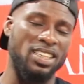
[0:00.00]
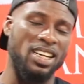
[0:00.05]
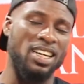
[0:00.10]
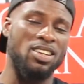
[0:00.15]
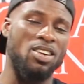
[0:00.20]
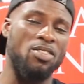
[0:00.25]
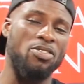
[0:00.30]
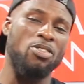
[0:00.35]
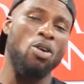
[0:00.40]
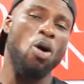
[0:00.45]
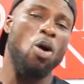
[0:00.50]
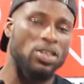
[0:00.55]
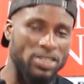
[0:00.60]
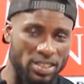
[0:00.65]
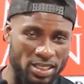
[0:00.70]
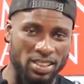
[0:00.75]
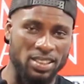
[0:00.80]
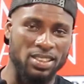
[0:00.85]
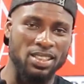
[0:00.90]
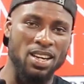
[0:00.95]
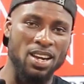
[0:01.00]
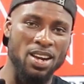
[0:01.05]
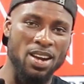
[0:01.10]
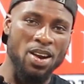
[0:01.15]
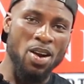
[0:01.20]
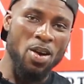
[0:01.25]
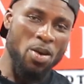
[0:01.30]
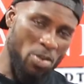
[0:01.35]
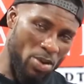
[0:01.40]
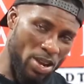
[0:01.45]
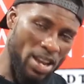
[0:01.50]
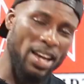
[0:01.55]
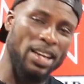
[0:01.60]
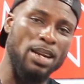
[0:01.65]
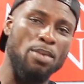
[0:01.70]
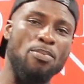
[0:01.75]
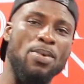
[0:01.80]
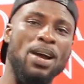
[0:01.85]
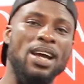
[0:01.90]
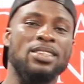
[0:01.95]
And of course, we are
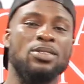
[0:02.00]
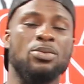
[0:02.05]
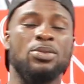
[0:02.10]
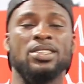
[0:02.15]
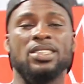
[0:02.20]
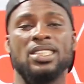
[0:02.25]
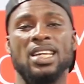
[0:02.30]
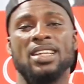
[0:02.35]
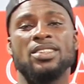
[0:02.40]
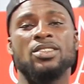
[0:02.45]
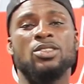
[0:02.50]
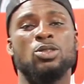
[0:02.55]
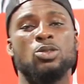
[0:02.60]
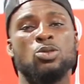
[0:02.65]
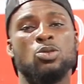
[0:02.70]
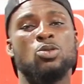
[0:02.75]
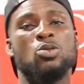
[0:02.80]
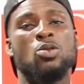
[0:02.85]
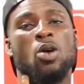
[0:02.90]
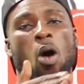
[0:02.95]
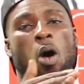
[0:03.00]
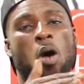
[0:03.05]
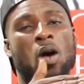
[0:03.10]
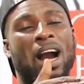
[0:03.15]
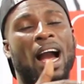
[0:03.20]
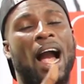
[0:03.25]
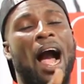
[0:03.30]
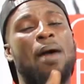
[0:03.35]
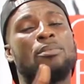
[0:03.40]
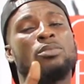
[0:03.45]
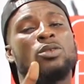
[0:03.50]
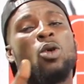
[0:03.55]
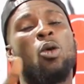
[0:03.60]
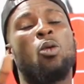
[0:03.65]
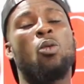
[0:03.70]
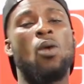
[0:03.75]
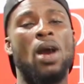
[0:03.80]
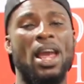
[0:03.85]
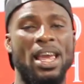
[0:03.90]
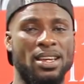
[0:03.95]
the best. We send you or come
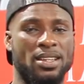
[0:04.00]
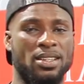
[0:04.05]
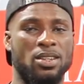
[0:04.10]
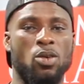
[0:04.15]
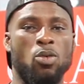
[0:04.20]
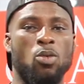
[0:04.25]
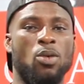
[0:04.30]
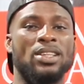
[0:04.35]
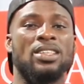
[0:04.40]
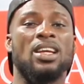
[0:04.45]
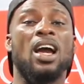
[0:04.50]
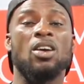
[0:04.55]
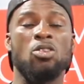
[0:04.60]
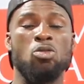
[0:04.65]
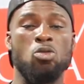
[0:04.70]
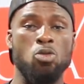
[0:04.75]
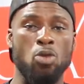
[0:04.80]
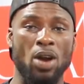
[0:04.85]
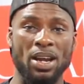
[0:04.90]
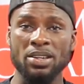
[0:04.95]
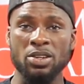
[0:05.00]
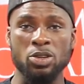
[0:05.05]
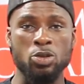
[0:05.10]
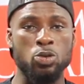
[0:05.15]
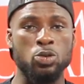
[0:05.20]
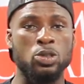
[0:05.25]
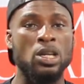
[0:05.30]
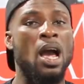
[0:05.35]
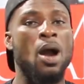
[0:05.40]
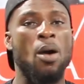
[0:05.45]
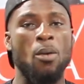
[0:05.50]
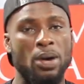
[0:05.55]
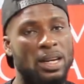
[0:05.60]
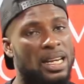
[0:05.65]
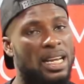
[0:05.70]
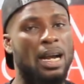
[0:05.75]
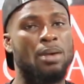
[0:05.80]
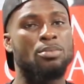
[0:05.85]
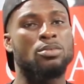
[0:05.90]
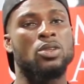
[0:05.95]
your way with great news
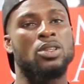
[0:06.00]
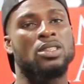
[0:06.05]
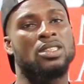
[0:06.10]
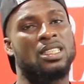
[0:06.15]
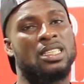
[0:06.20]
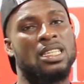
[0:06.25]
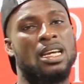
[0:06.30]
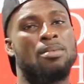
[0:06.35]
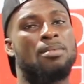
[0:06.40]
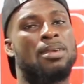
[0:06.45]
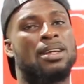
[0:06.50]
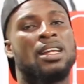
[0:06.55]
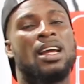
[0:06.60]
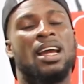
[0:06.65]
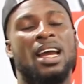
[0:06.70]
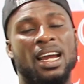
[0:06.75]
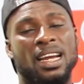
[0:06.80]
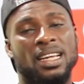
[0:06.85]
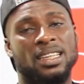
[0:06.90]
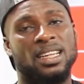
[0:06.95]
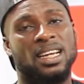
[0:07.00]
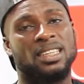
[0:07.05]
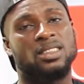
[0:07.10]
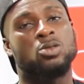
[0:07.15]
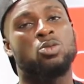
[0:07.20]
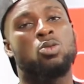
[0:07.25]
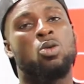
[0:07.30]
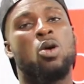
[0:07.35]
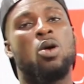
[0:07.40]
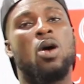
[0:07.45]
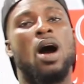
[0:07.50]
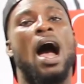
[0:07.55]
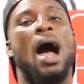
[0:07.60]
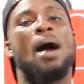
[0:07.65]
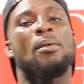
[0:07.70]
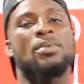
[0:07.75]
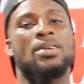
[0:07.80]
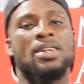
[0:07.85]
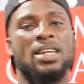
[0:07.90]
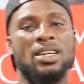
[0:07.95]
when it comes to entertainment. And that's what
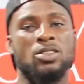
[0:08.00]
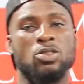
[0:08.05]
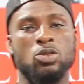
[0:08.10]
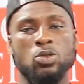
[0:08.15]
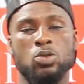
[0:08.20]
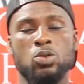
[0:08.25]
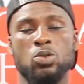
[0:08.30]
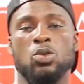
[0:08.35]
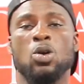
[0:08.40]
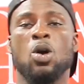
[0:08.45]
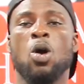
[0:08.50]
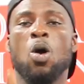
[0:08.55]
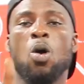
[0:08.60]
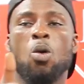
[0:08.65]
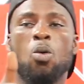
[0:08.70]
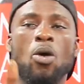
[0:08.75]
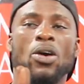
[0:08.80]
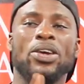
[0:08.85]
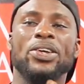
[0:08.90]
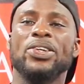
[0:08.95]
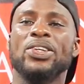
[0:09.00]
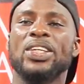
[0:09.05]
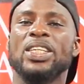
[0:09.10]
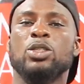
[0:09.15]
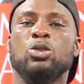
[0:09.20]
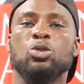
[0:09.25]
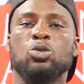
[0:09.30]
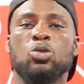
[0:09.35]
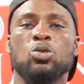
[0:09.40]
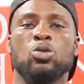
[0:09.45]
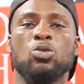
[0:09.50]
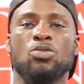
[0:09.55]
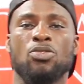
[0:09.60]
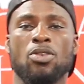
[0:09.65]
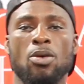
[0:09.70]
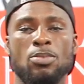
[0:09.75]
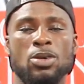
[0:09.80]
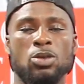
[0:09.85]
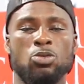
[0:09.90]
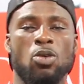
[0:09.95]
I'm here to do. What you need to do
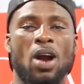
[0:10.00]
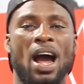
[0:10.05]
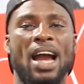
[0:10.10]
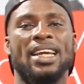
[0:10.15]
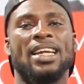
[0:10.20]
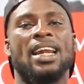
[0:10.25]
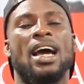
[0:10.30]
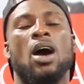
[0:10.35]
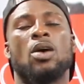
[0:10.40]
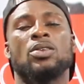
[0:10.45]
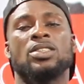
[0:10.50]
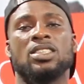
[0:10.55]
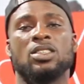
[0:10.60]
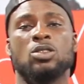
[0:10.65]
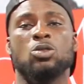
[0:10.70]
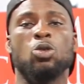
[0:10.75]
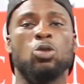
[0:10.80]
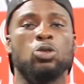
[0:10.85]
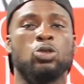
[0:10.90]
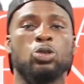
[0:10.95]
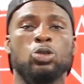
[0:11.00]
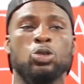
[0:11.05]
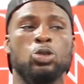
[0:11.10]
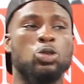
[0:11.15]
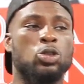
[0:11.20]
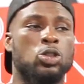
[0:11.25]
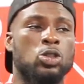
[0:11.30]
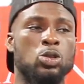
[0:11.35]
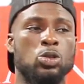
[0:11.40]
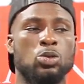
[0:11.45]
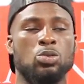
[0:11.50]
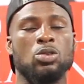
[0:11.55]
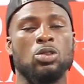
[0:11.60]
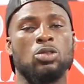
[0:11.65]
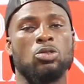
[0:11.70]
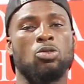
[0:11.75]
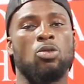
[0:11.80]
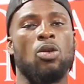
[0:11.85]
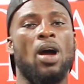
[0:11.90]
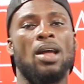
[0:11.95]
for me right now, just go to YouTube,
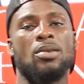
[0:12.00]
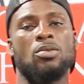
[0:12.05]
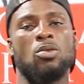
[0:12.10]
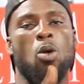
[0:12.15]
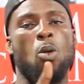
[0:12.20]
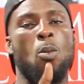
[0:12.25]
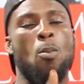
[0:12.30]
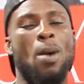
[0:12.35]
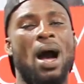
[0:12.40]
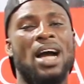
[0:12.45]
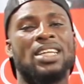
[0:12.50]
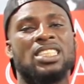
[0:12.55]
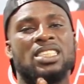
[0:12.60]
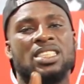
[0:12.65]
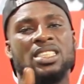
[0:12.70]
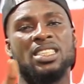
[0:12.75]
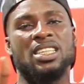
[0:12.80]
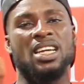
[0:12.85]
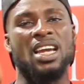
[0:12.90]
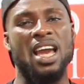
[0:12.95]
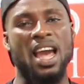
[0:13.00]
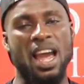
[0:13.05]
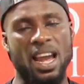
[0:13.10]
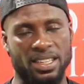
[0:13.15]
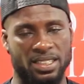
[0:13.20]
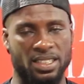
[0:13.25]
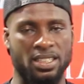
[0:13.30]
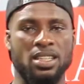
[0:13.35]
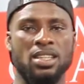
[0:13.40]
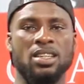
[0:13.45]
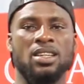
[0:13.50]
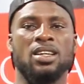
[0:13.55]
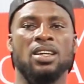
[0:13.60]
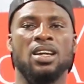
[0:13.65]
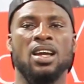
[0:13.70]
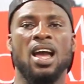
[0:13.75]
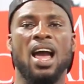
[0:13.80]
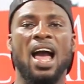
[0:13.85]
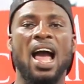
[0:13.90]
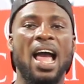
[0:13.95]
subscribe on my GH
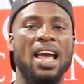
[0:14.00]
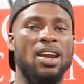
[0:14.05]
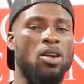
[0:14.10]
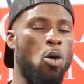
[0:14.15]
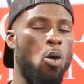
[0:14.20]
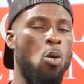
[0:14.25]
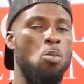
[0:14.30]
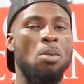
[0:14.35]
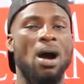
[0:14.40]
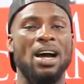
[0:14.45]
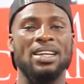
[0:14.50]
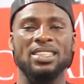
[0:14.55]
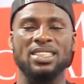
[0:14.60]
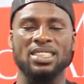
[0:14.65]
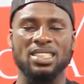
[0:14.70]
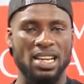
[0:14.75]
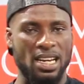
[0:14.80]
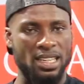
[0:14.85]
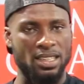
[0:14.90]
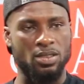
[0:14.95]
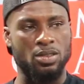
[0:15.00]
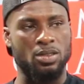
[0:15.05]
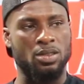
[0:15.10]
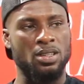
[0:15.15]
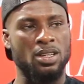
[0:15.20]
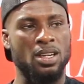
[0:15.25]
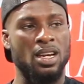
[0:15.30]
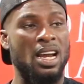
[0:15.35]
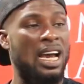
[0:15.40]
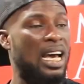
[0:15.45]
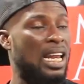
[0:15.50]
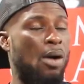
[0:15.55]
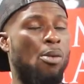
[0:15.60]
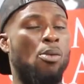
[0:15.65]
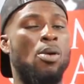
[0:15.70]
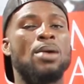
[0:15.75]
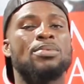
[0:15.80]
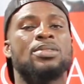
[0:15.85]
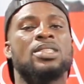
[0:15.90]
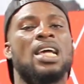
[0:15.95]
and on my channel. And our
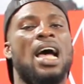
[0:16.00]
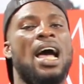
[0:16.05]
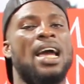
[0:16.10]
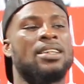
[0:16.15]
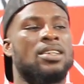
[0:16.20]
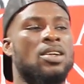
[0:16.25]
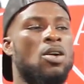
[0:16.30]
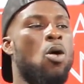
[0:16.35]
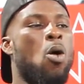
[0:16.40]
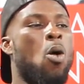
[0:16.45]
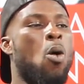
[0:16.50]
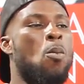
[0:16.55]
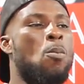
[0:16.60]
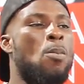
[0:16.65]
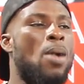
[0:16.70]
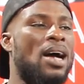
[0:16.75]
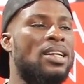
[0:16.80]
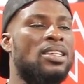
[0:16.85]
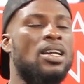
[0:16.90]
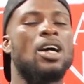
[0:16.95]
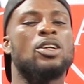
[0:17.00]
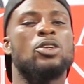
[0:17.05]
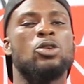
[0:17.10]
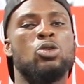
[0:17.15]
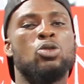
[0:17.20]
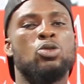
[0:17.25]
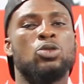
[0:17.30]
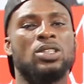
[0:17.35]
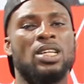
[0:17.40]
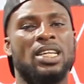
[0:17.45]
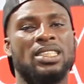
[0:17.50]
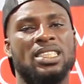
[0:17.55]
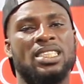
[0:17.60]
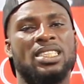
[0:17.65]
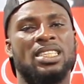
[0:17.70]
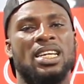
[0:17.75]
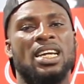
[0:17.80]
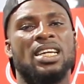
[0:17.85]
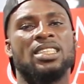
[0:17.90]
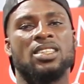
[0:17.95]
website,
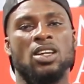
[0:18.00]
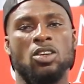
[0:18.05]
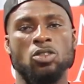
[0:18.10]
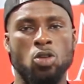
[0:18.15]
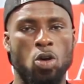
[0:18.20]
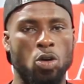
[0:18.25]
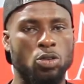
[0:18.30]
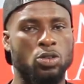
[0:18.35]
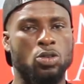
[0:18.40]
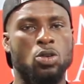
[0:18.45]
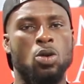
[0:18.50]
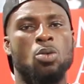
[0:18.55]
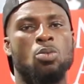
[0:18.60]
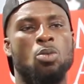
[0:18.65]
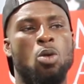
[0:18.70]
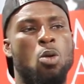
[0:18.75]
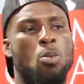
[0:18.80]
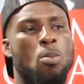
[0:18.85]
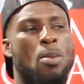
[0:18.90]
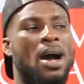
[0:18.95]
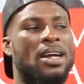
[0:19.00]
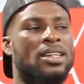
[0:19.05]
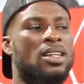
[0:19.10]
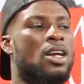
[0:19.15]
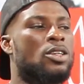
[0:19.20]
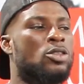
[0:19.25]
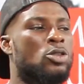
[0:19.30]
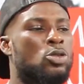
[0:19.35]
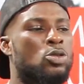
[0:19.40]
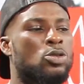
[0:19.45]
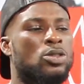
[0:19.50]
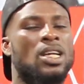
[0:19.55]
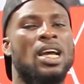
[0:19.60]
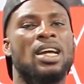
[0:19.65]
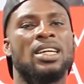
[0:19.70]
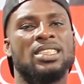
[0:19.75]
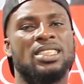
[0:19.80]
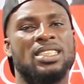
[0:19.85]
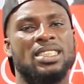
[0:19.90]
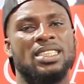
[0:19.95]
OmanNewsGH.com,
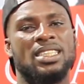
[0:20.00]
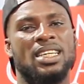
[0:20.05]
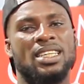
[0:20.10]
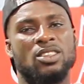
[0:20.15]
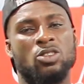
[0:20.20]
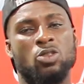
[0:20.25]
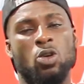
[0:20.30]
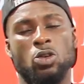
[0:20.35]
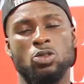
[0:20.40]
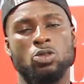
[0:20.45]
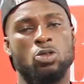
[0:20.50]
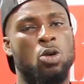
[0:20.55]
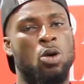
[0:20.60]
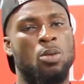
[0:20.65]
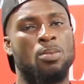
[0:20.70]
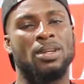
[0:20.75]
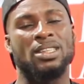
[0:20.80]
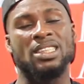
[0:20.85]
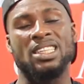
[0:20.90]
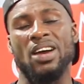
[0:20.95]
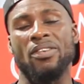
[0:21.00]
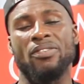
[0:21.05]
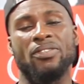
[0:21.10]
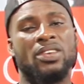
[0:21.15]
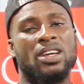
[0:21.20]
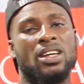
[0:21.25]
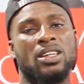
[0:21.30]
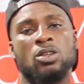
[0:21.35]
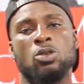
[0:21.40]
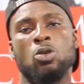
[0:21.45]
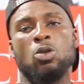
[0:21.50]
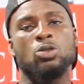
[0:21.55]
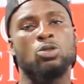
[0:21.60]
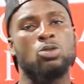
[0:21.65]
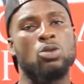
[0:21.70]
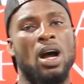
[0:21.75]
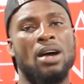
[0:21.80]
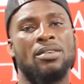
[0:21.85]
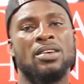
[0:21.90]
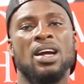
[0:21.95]
OmanNewsGH.com, and definitely going
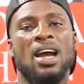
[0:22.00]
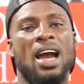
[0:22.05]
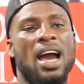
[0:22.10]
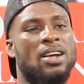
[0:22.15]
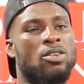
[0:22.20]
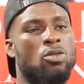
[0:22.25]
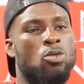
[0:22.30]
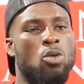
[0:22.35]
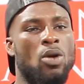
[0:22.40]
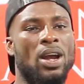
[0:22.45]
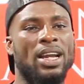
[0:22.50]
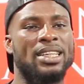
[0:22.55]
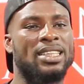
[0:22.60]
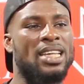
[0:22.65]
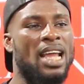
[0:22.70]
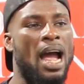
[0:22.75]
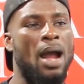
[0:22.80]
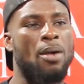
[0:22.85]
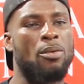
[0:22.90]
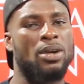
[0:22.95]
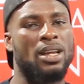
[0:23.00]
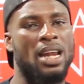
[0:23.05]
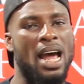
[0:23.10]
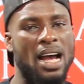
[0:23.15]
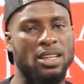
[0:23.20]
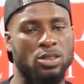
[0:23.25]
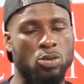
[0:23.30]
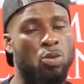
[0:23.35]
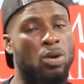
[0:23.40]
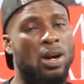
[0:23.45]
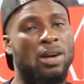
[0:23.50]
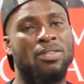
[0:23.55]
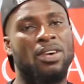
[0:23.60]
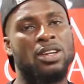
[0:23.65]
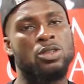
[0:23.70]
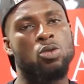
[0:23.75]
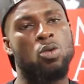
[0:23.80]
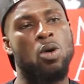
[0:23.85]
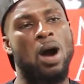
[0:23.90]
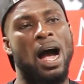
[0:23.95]
to have a great time with us
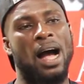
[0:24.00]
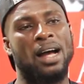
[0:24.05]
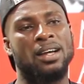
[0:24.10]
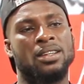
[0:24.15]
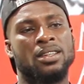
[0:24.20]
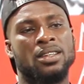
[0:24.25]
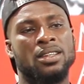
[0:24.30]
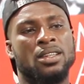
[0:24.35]
wherever you are.